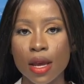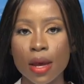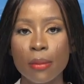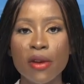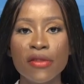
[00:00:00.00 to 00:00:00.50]

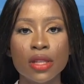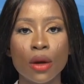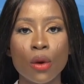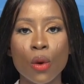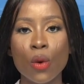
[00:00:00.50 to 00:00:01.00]
Mavis
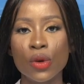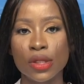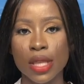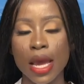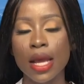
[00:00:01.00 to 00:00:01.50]
Akol, who was
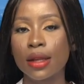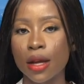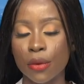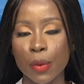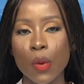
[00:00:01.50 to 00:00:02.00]
there, now
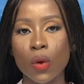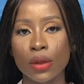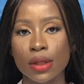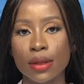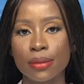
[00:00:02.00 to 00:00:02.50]

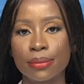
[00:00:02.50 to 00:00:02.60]
reports.